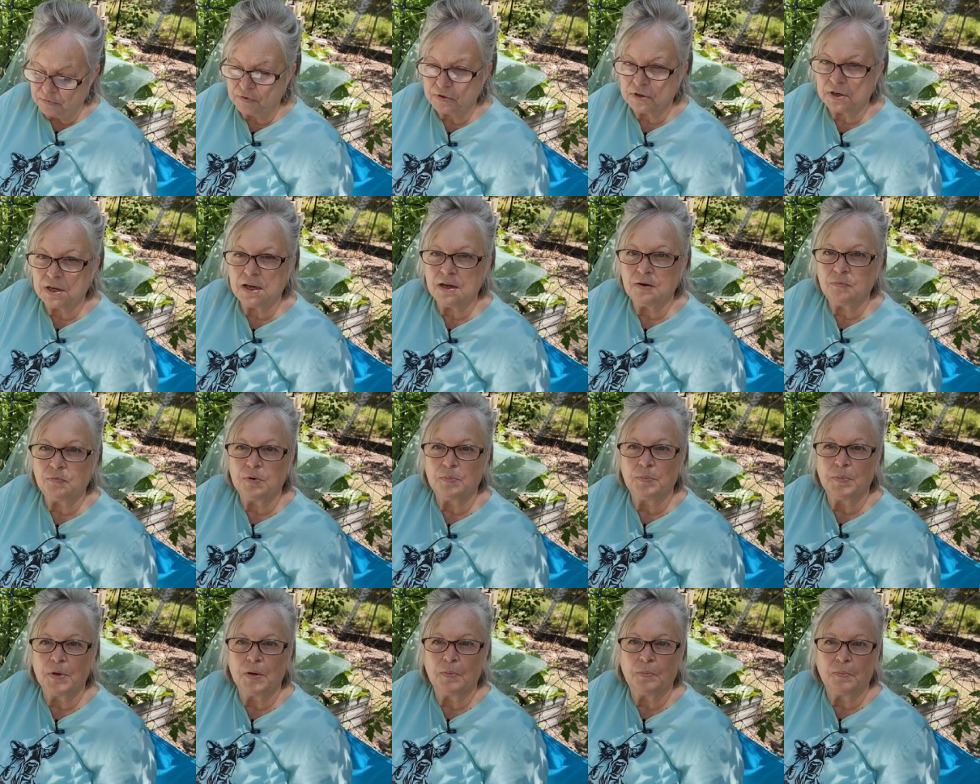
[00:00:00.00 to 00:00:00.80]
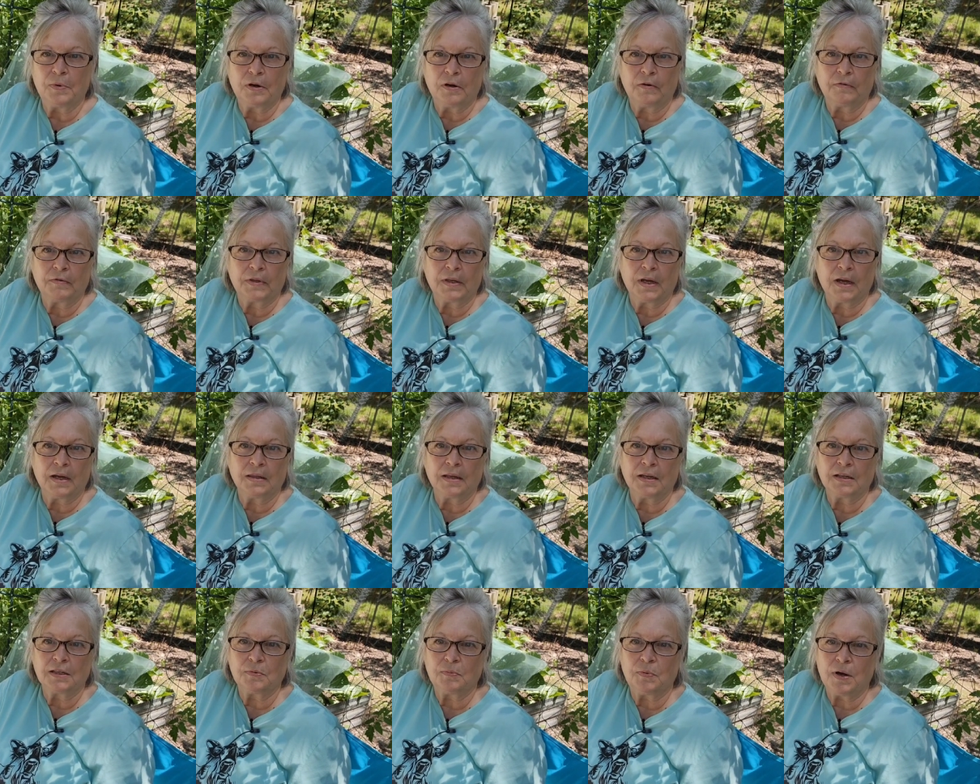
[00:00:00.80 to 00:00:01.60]
I never can remember
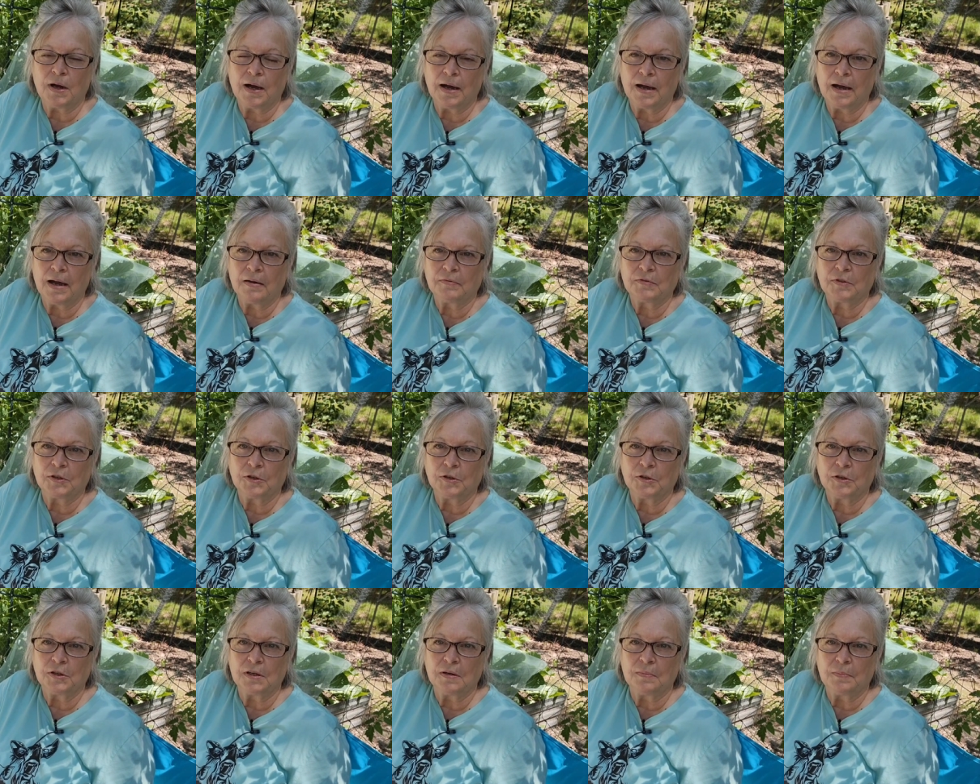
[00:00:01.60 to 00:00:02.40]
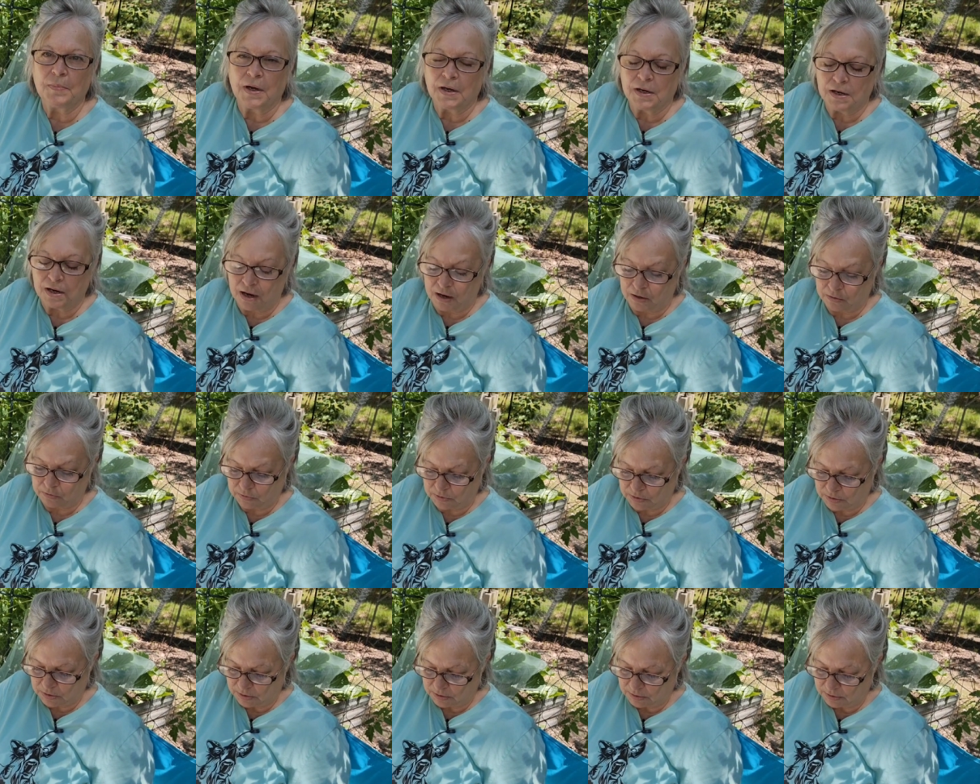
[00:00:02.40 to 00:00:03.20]
everything. That's why I have to look at my
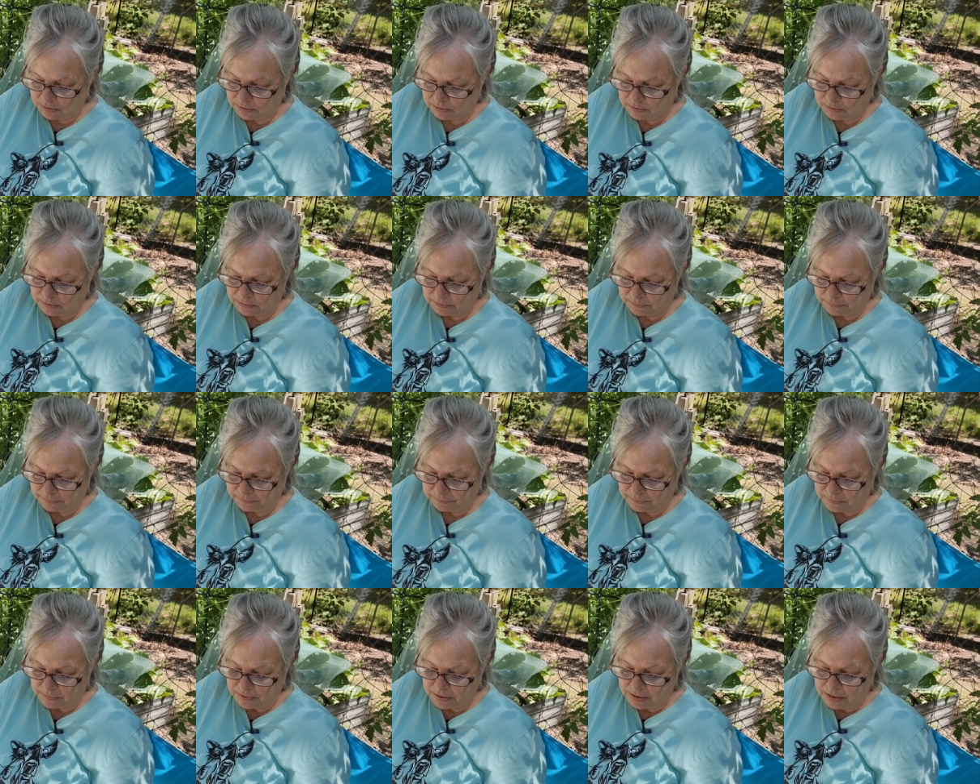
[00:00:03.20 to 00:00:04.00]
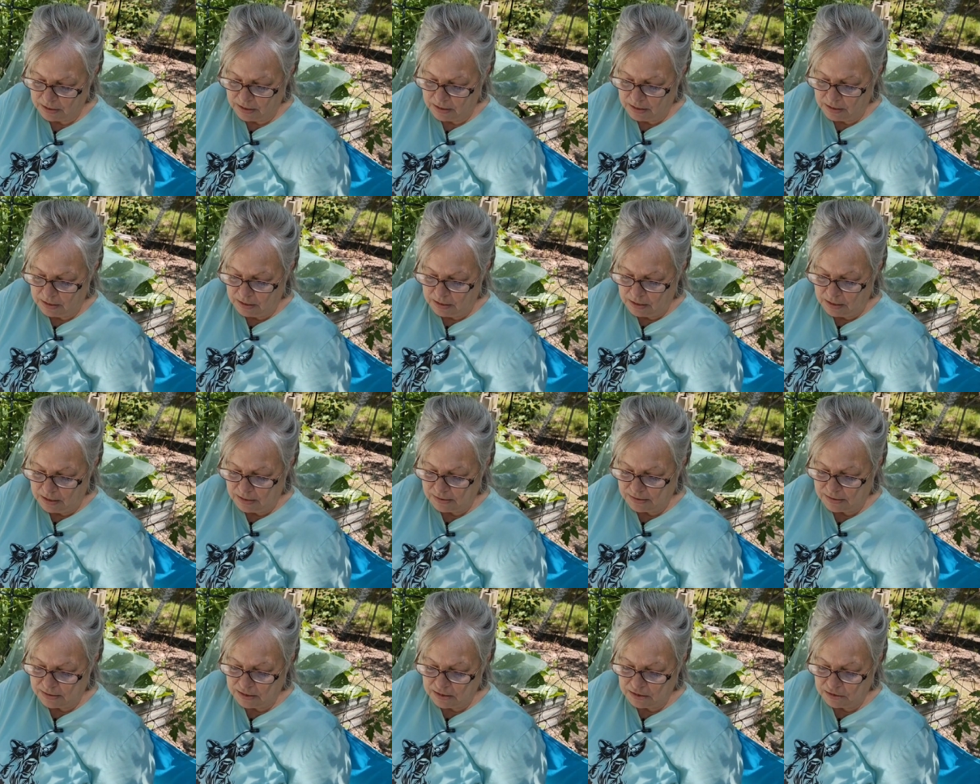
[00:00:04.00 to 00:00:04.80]
notes.
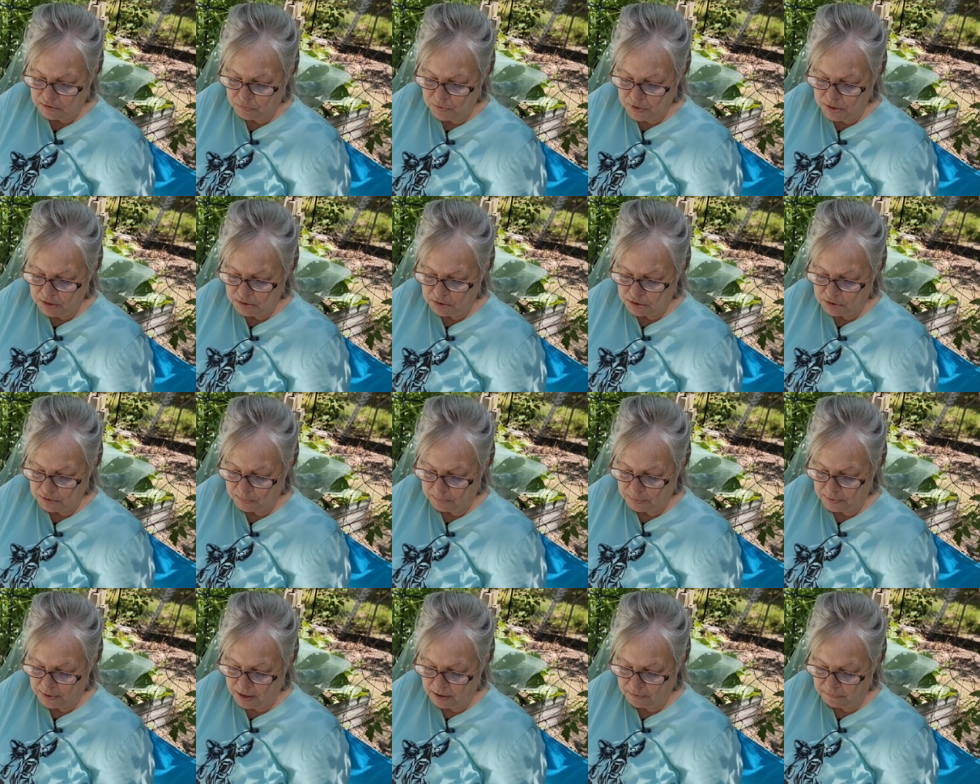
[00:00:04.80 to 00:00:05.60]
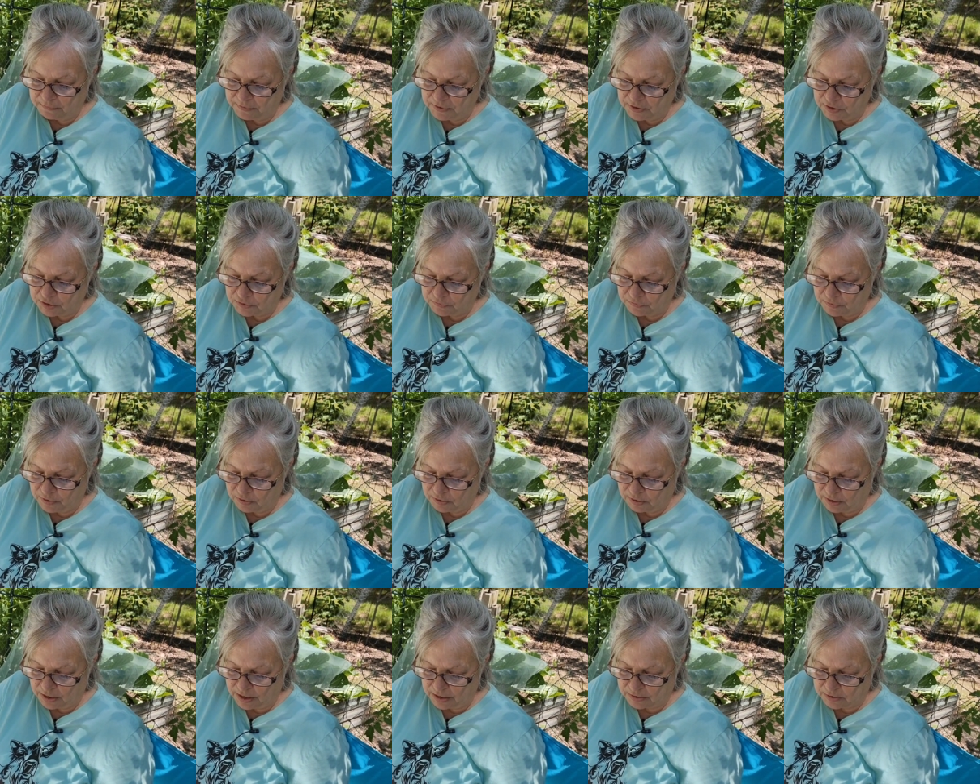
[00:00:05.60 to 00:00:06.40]
It says when to apply
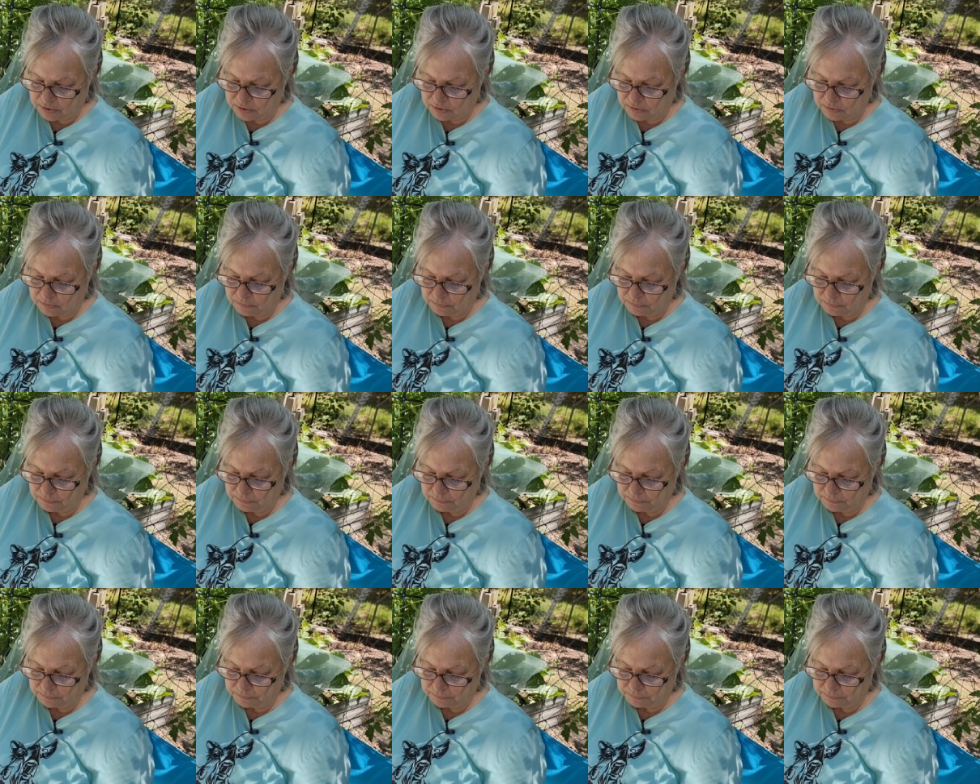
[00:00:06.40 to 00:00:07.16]
fish fertilizer.